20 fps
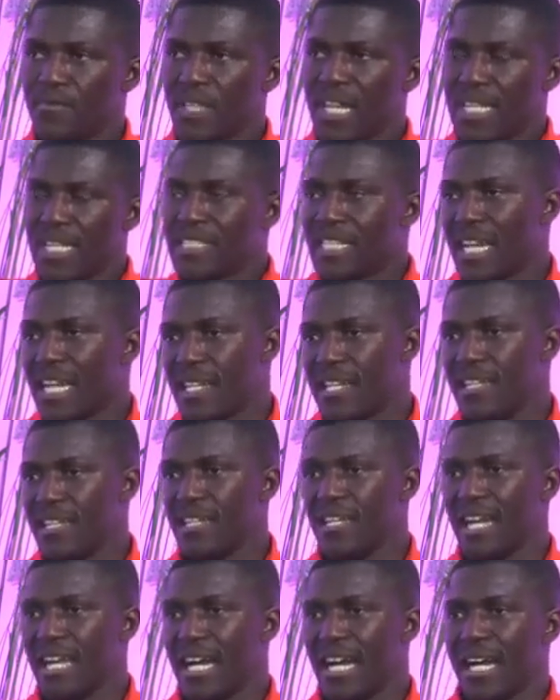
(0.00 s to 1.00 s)

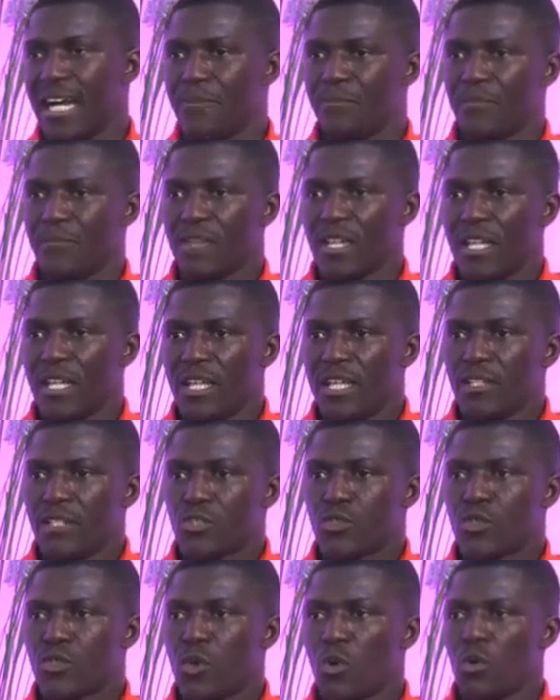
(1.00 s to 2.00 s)
Exactly.
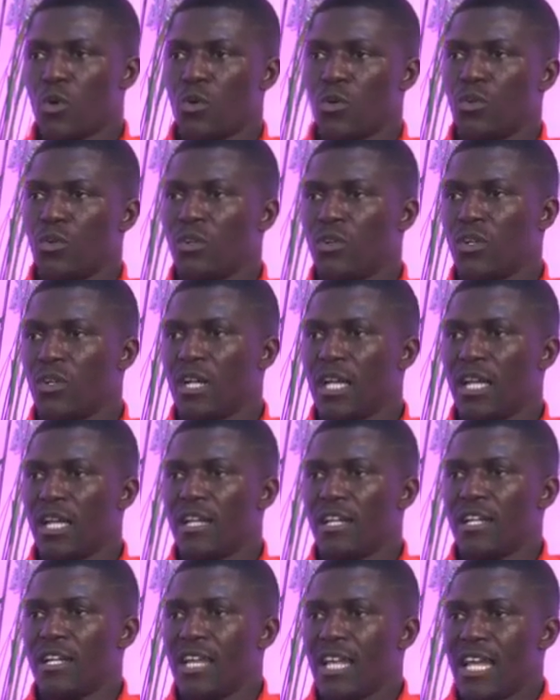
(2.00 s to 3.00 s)
So
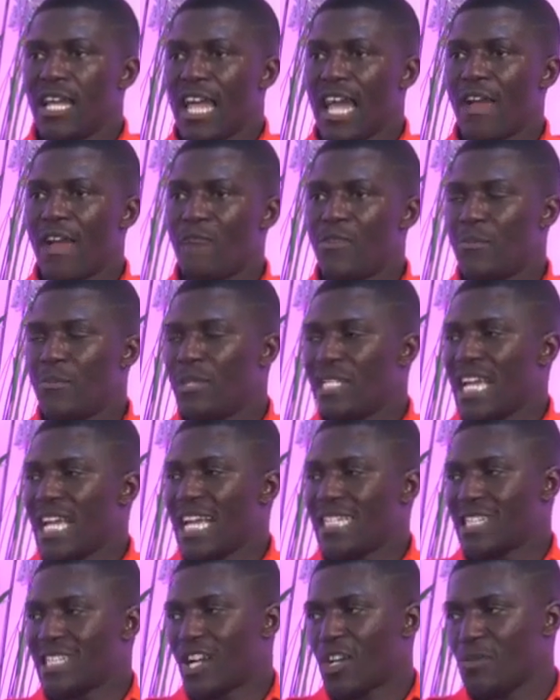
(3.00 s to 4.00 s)
everybody
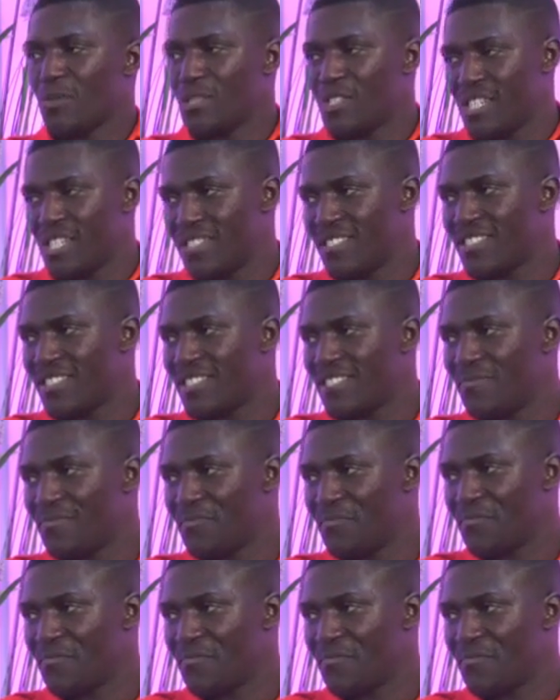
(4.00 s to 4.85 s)
has a conscience.